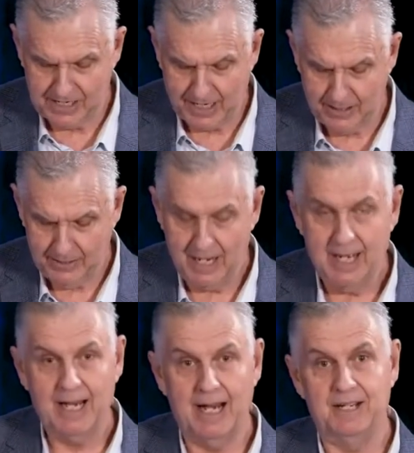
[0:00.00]
So
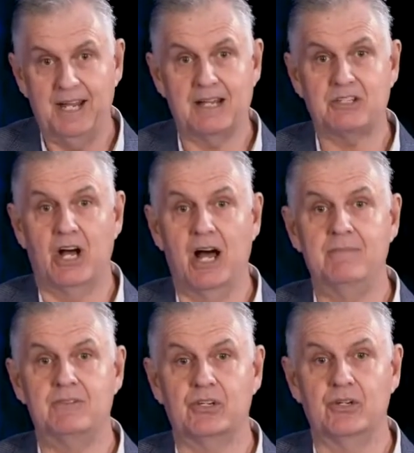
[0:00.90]
now
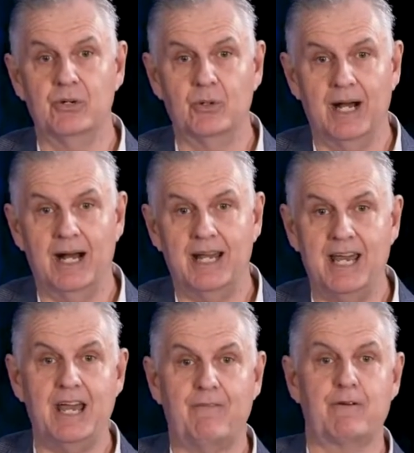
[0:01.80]
time to
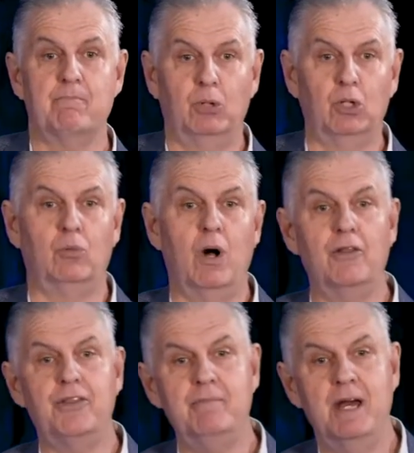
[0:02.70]
hear from Paul
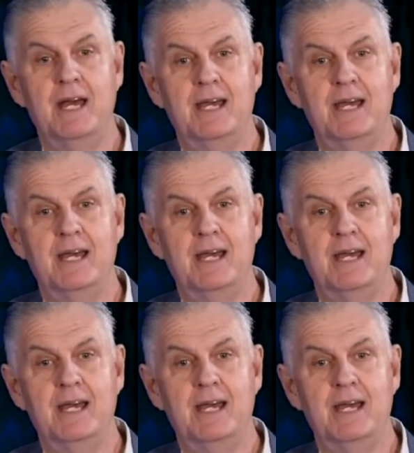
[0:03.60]
Waltham.